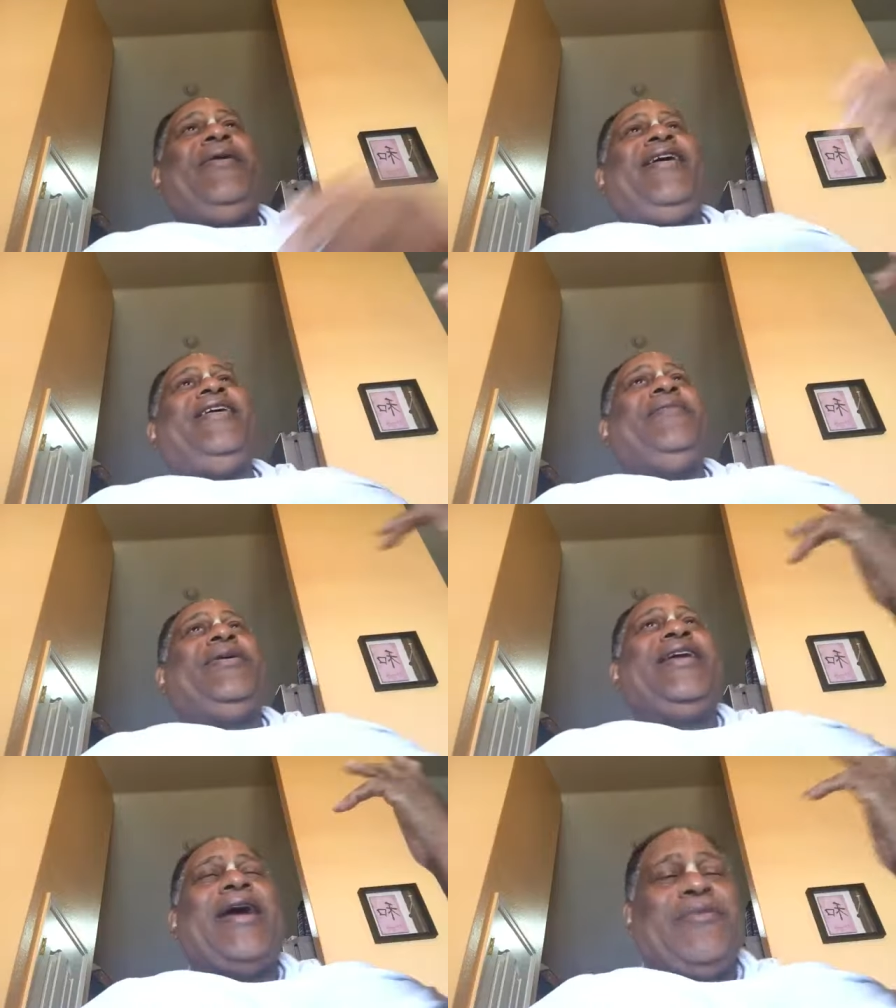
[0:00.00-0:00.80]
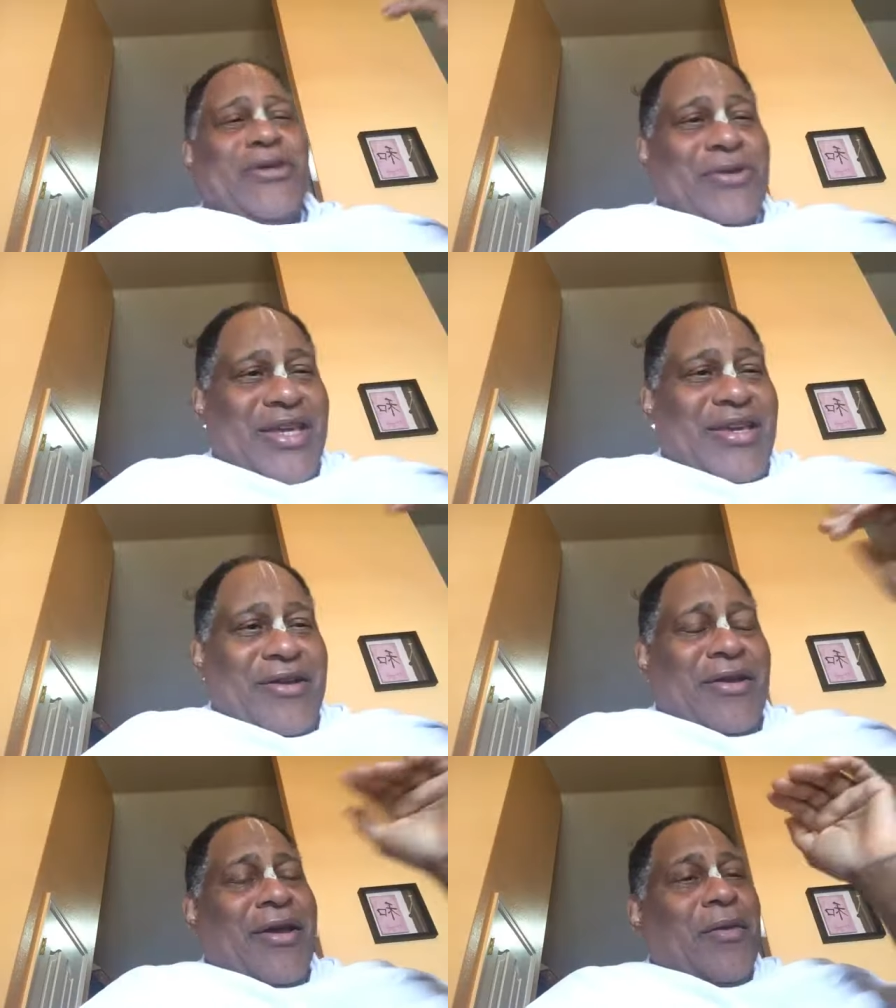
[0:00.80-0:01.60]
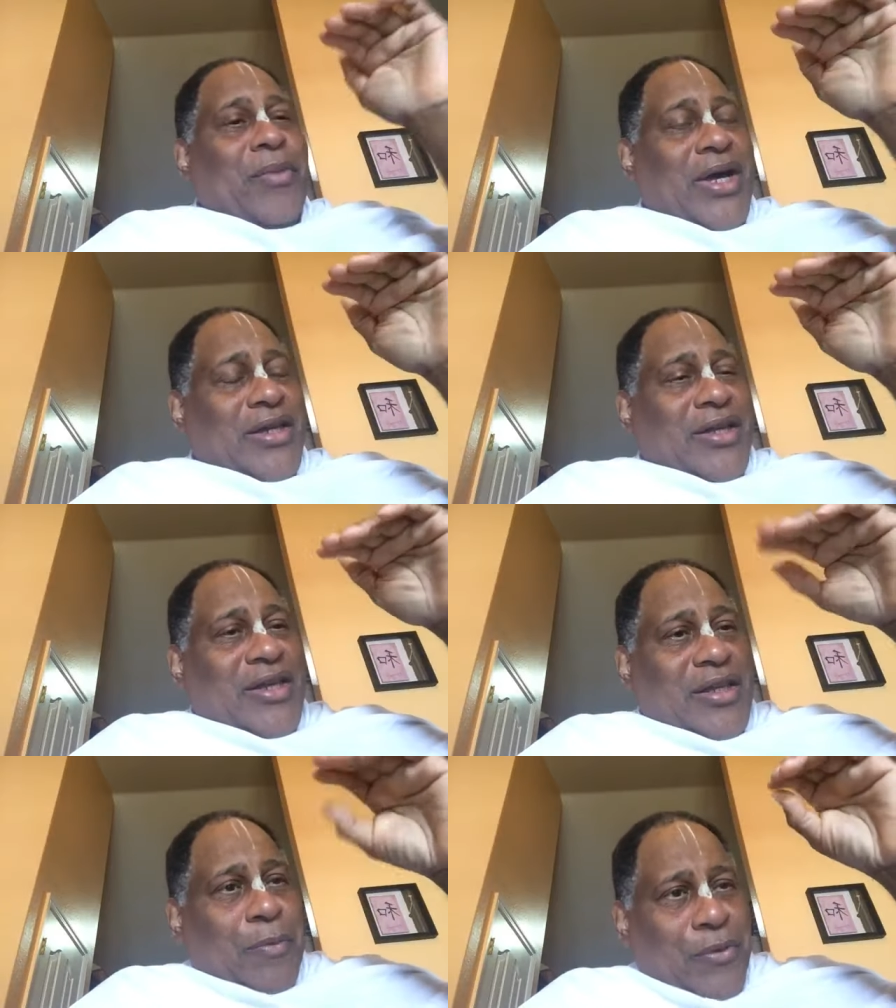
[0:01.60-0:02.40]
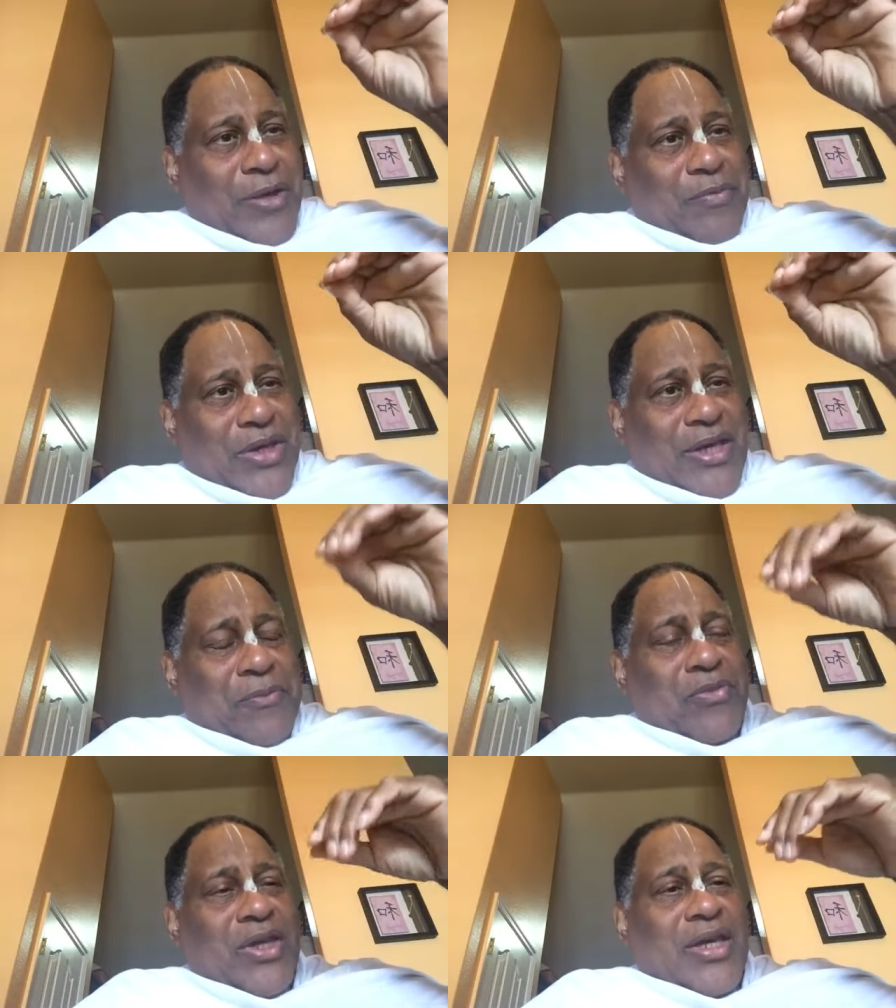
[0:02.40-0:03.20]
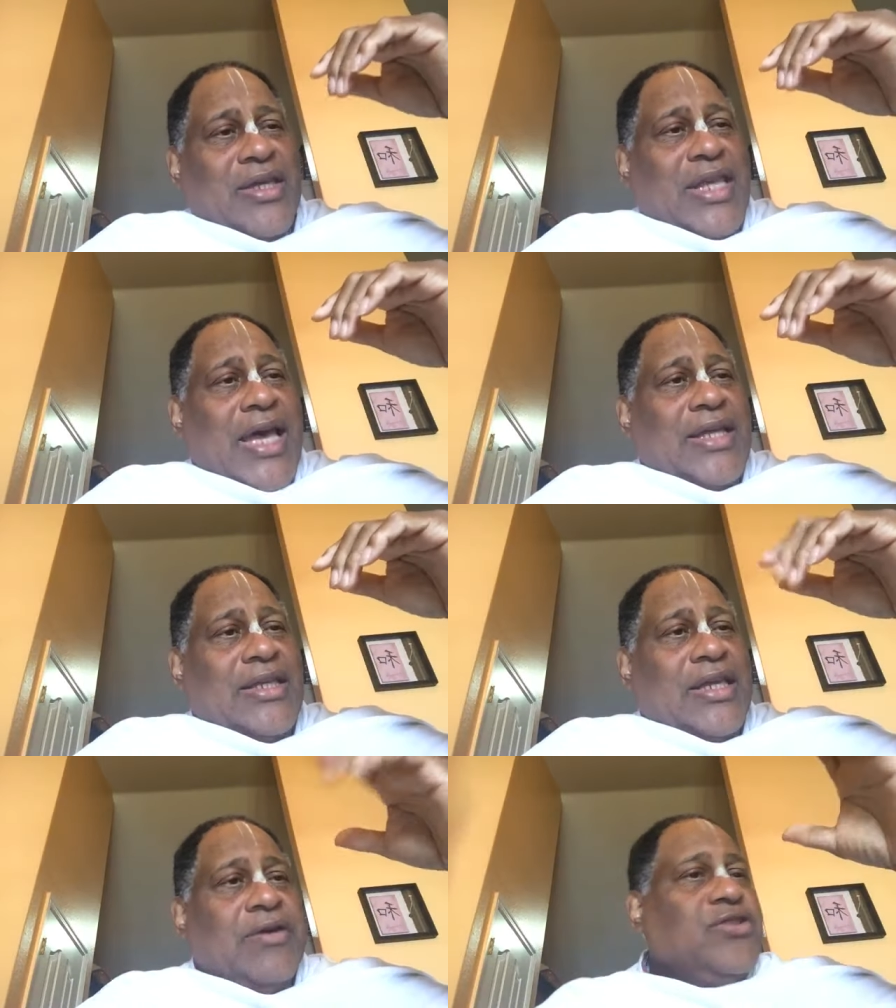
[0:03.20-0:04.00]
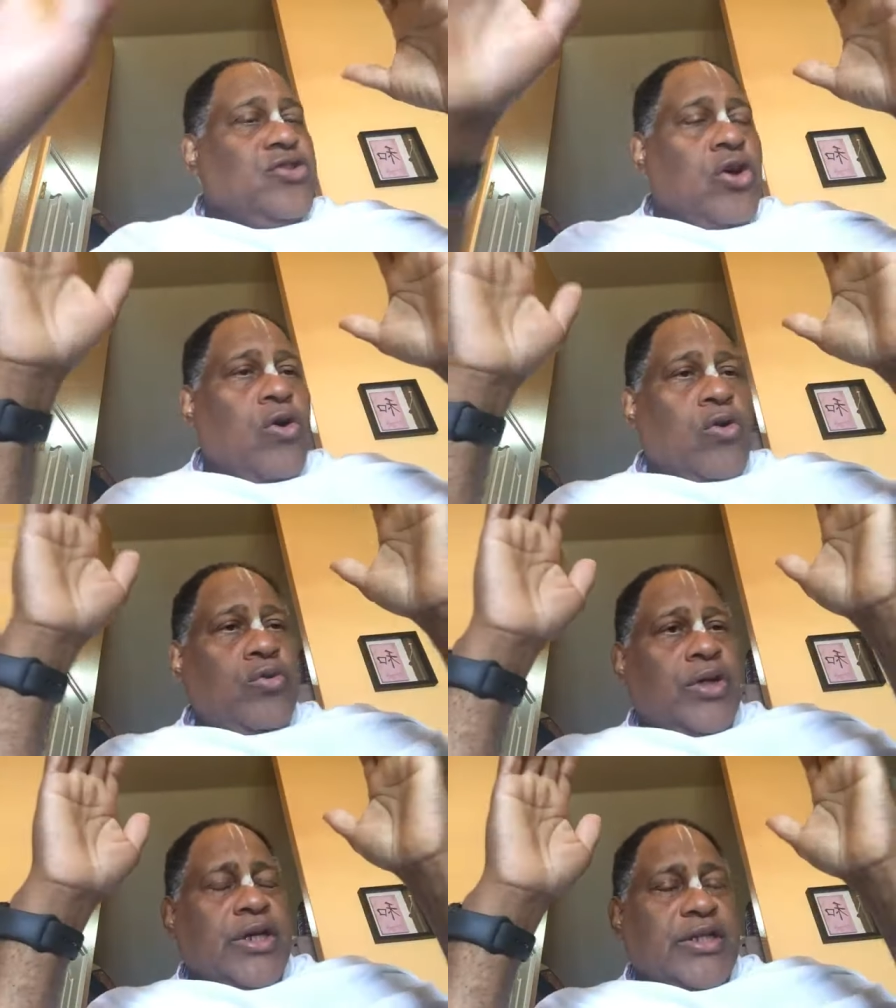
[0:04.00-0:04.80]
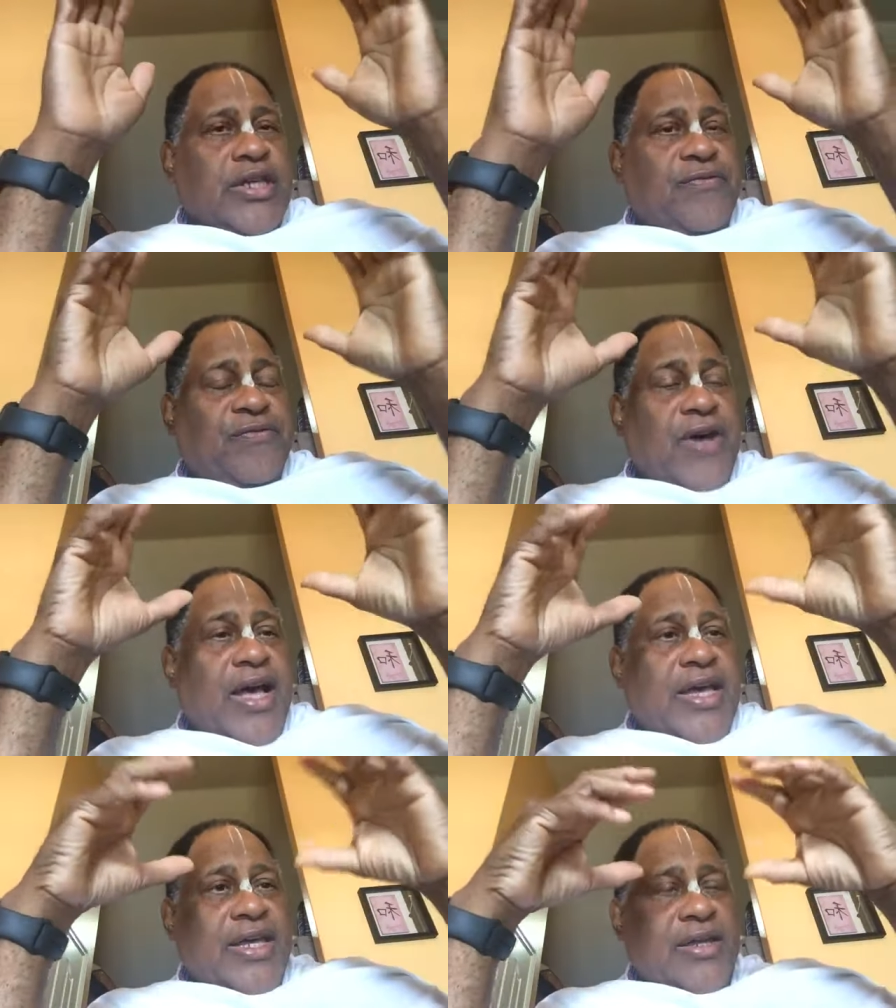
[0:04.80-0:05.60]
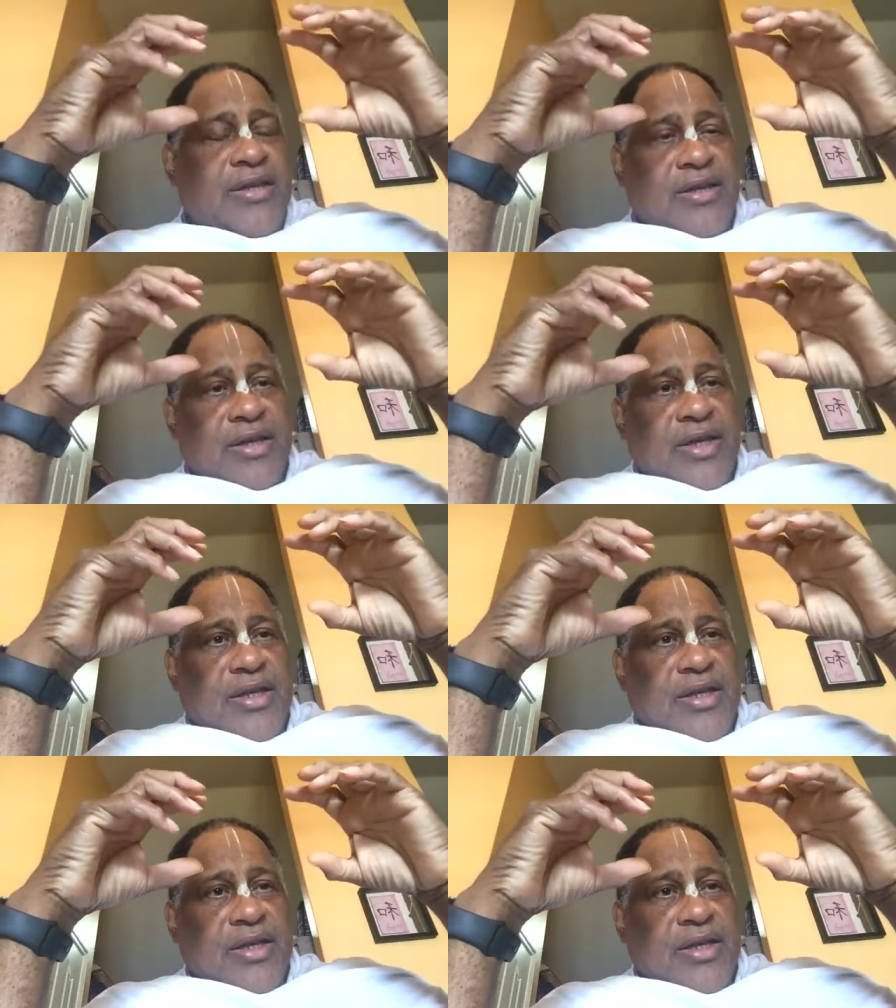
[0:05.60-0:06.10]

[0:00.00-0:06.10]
but anyway, I'm joking here. But the point being that there is no defined